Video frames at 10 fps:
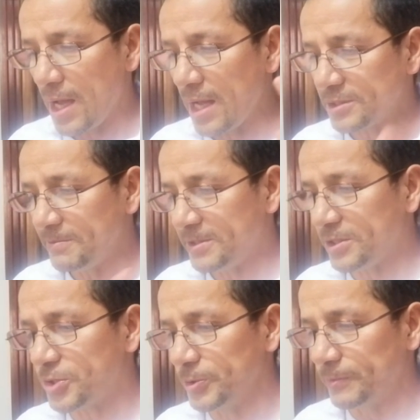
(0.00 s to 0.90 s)
Activity
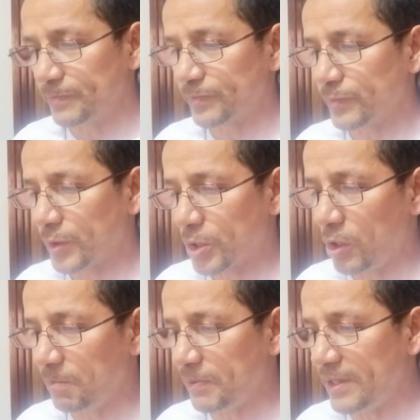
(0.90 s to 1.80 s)
2.
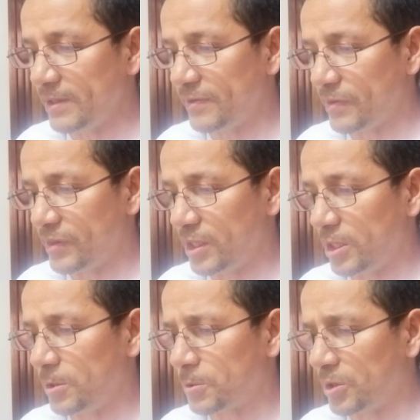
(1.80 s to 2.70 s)
Complete the
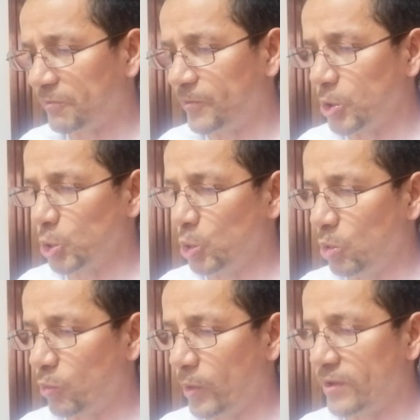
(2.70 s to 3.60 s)

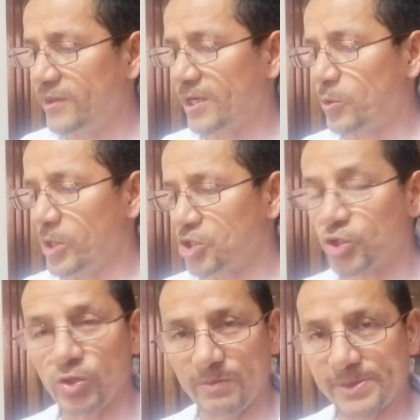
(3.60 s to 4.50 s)
review with the
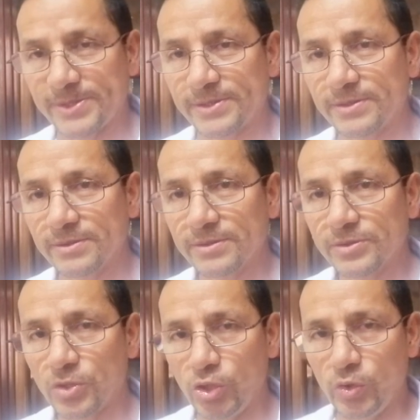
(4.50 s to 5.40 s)
questions.
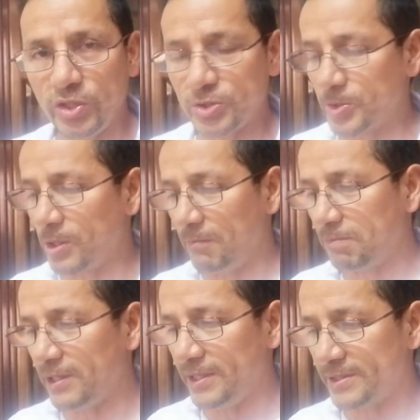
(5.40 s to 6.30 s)
So you need to
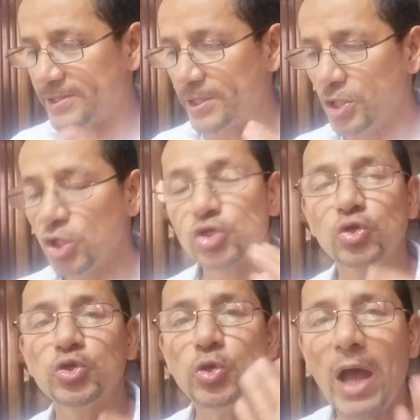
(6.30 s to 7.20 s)
complete. So
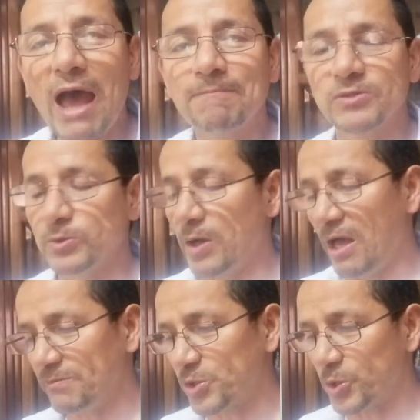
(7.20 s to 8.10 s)
you have to
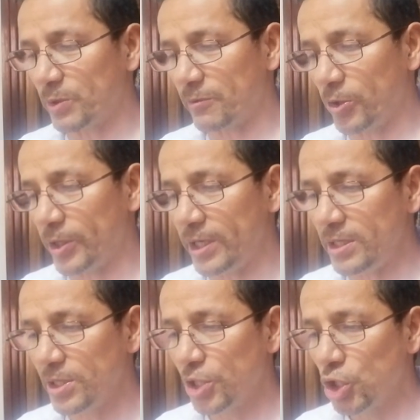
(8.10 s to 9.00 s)
answer,
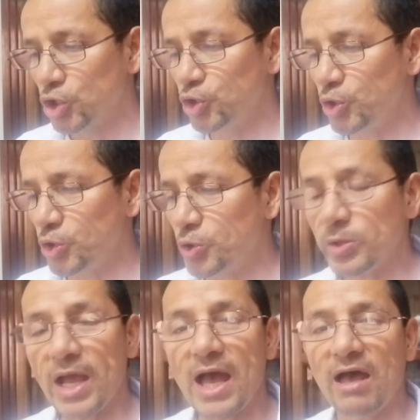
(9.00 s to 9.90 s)
okay? Do you
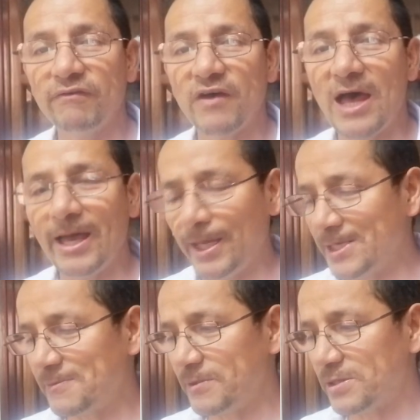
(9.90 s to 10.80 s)
have a
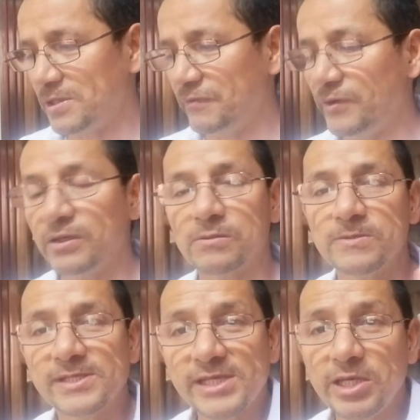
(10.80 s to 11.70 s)
specific
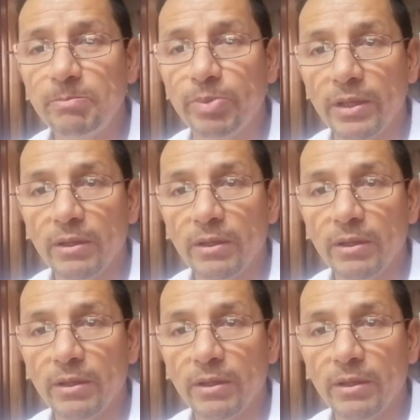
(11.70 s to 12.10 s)
recipe?